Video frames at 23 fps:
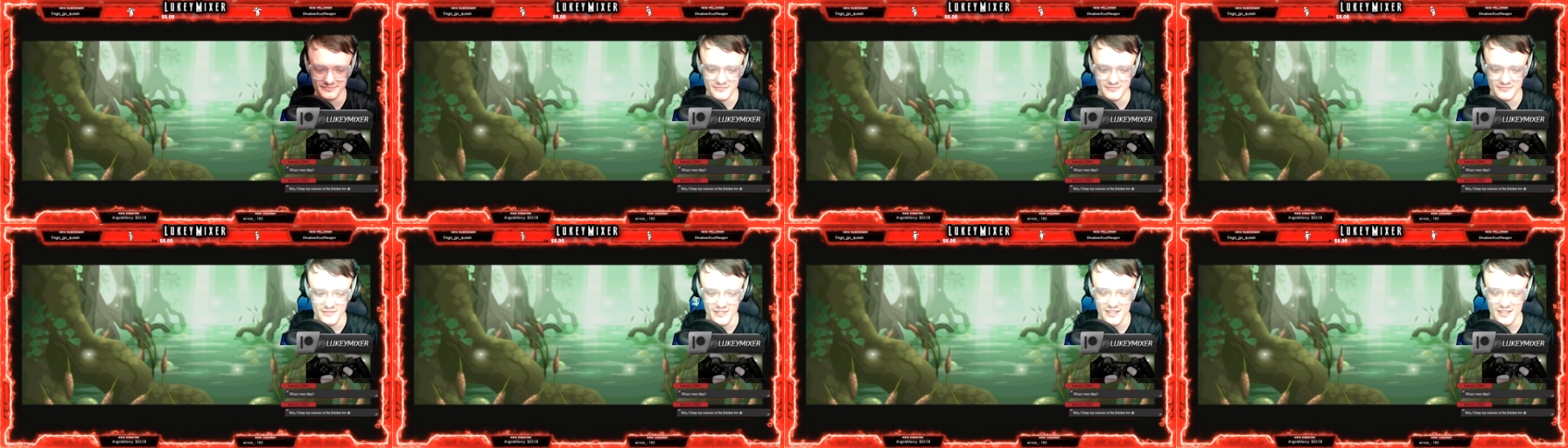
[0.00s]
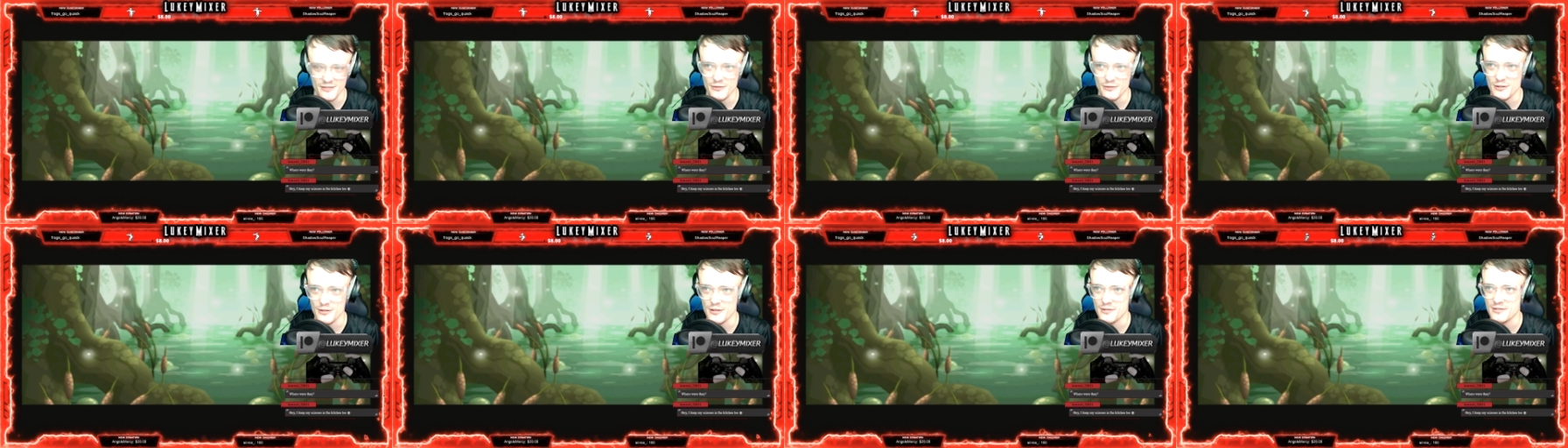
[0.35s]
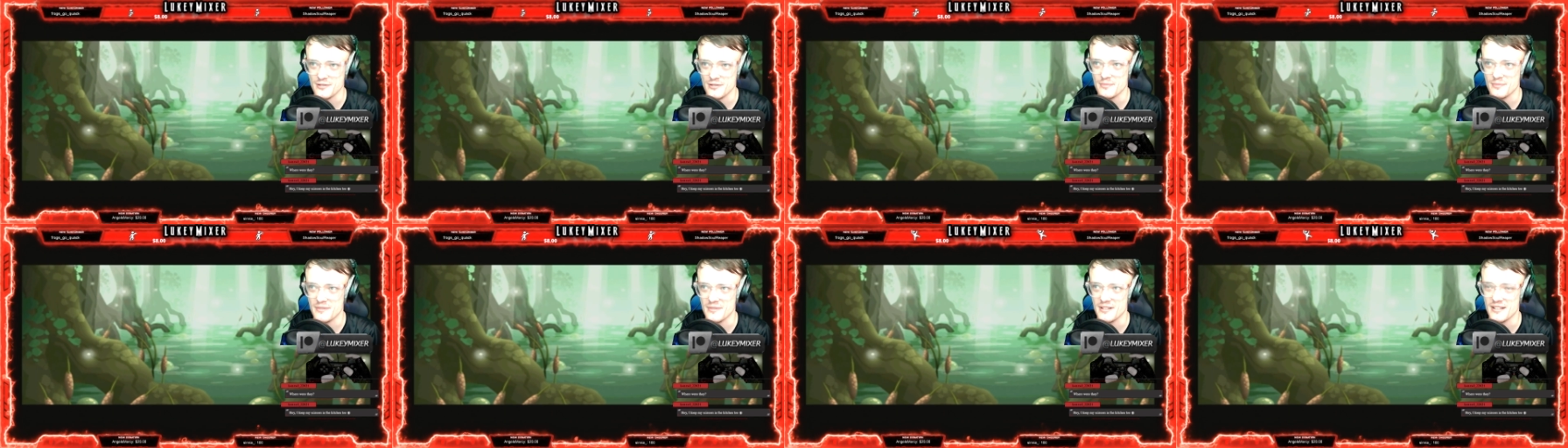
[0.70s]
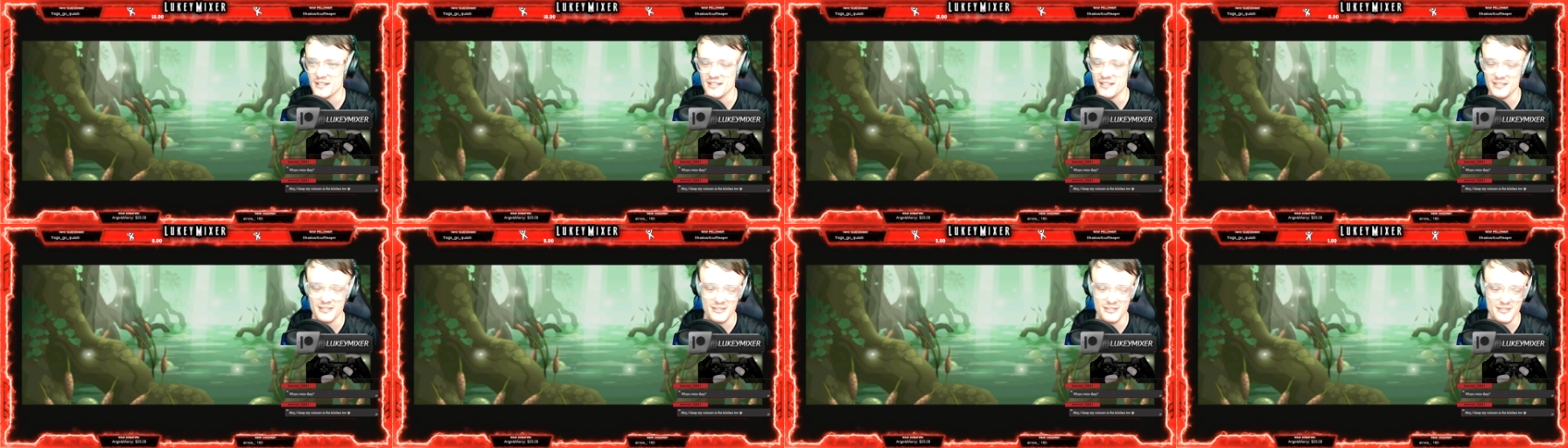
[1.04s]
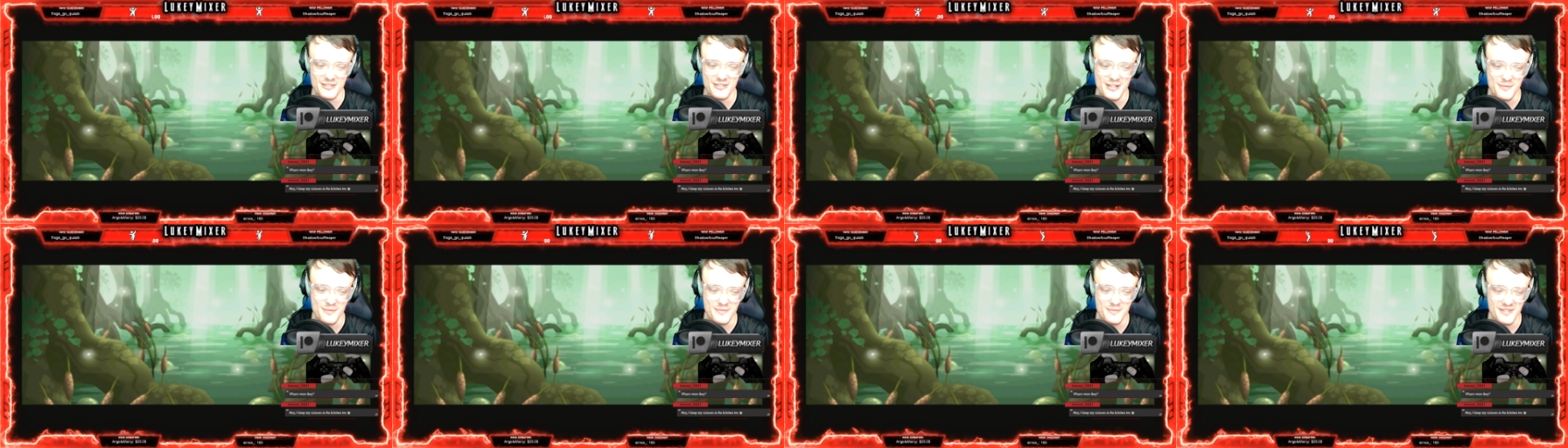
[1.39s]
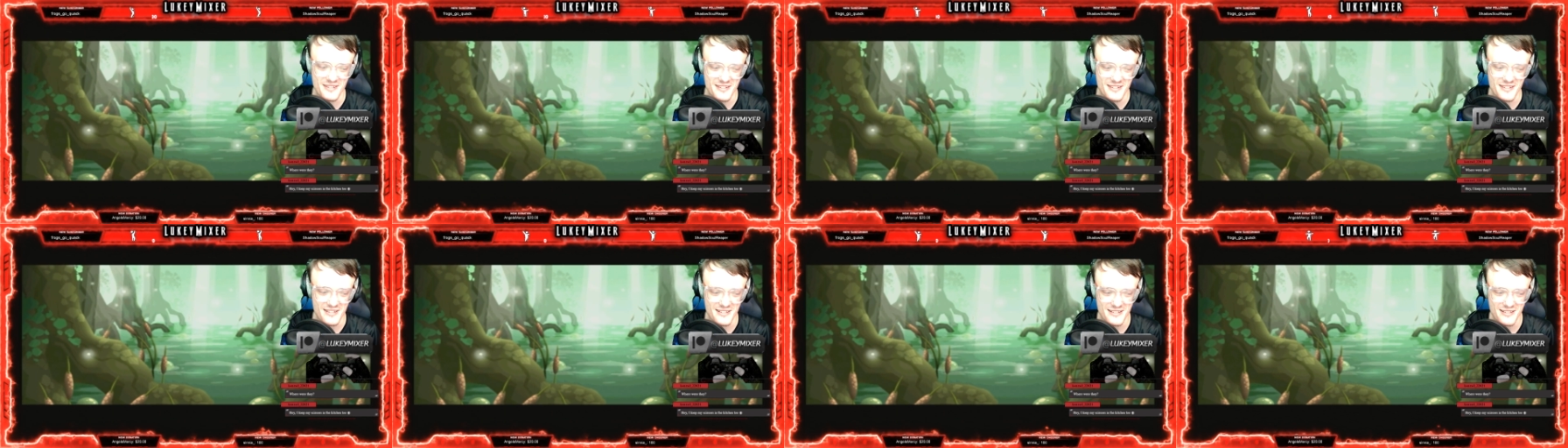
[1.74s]
I thought there was be hidden gems in
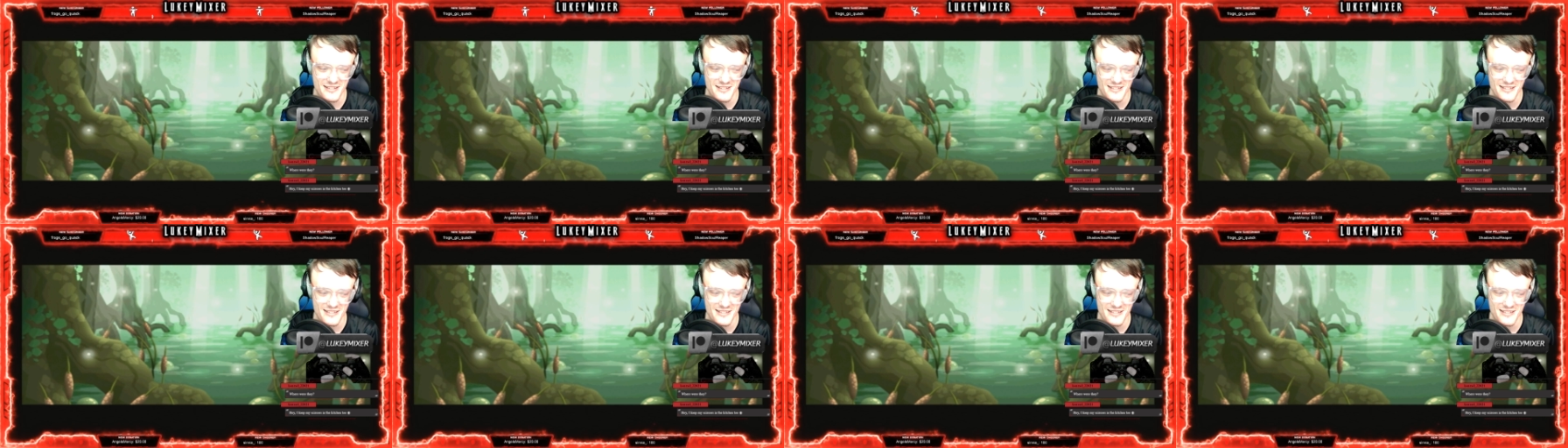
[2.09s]
the